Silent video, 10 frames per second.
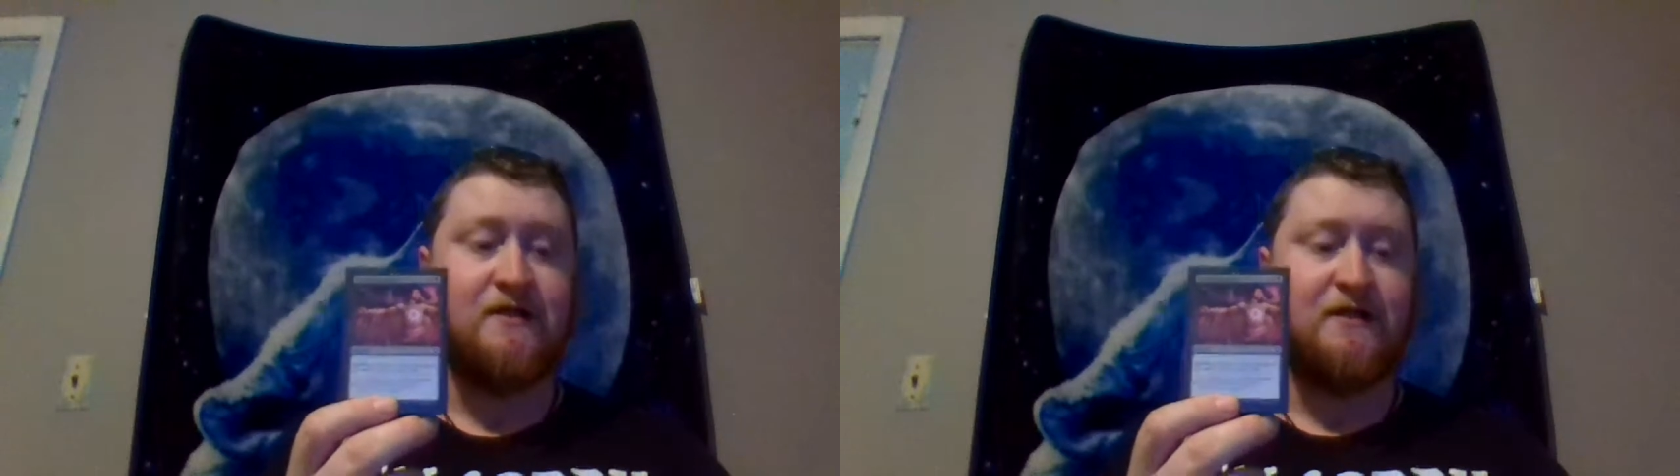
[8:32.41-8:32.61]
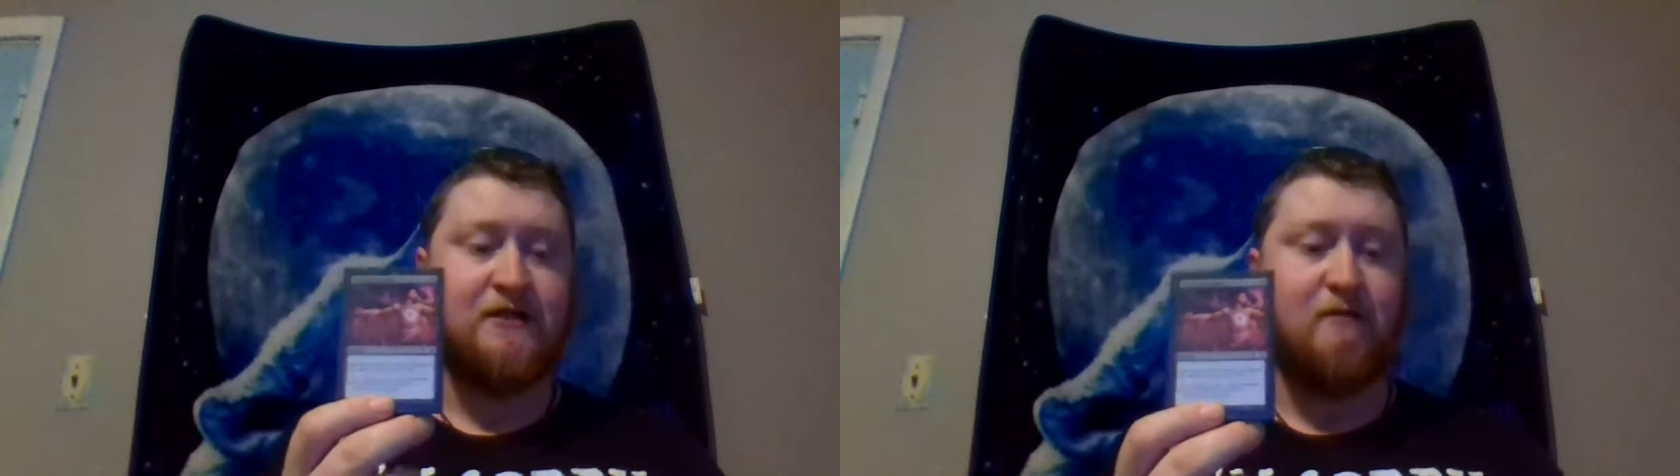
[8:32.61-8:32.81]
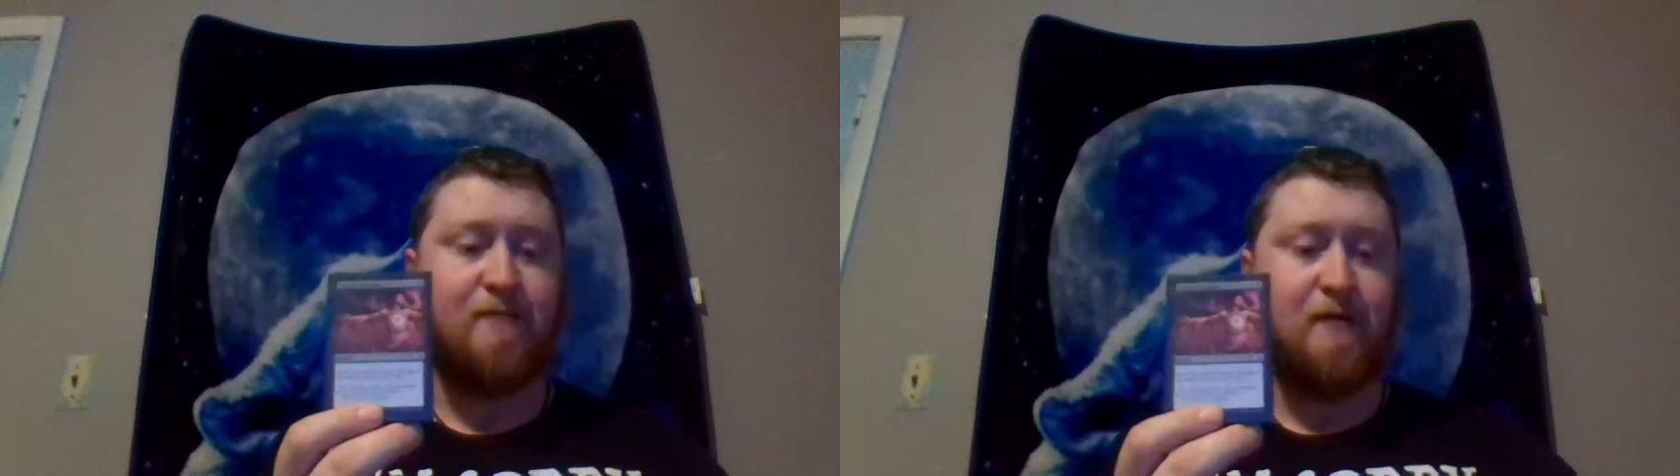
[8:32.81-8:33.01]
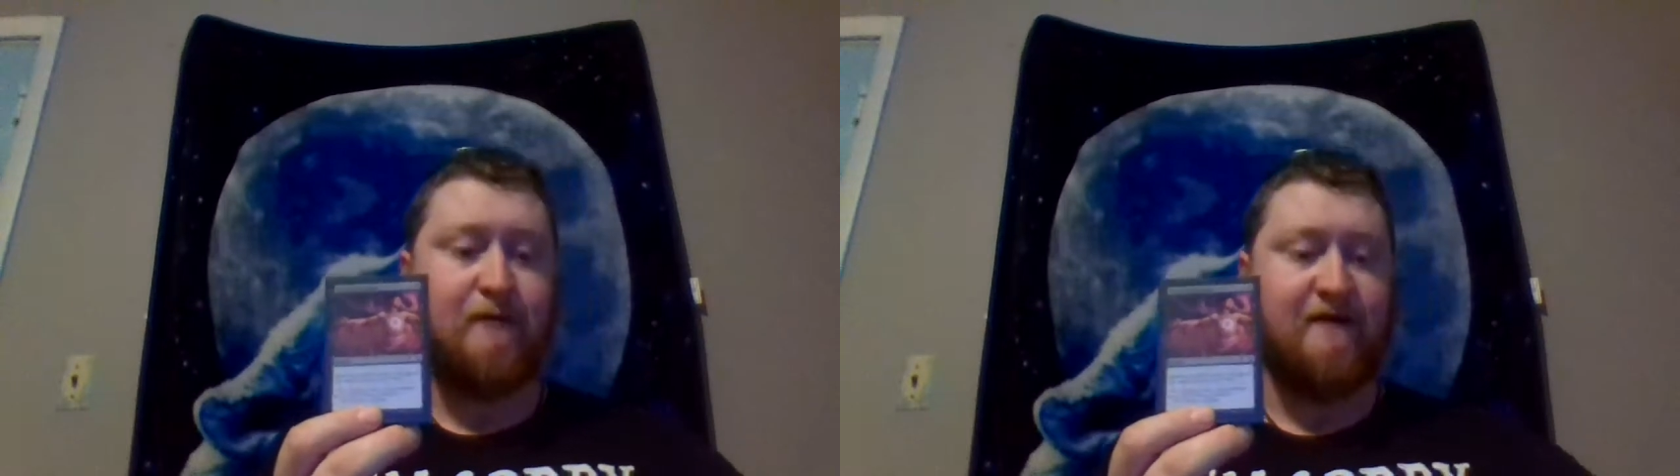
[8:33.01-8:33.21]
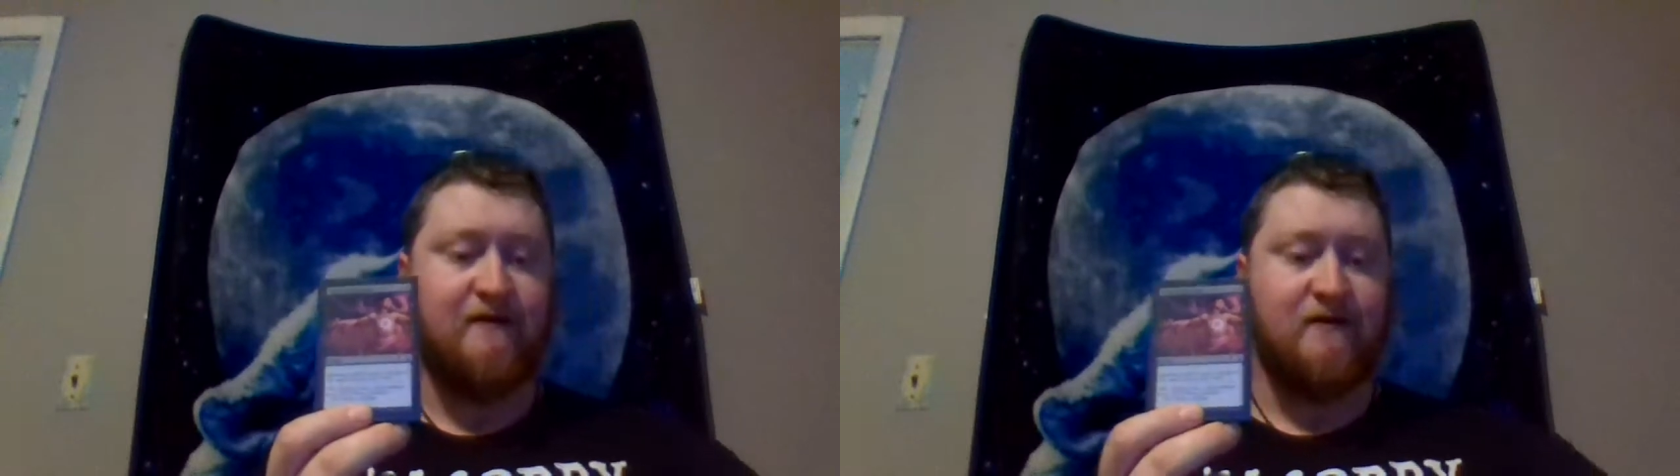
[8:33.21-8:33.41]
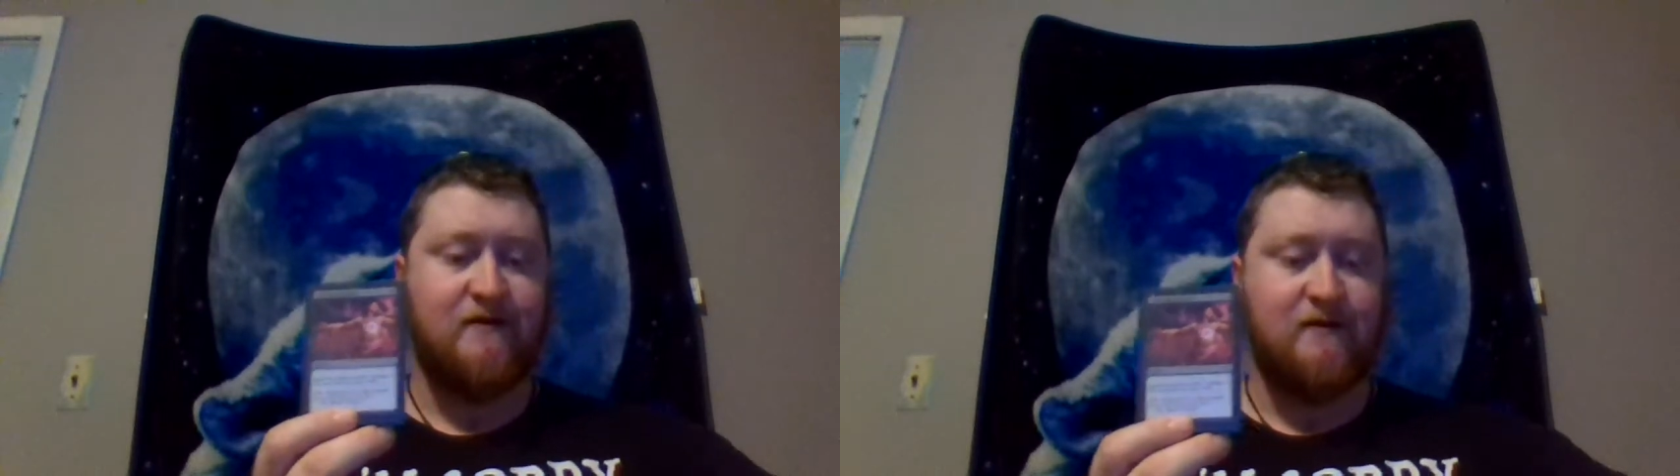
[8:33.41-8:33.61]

to your opponent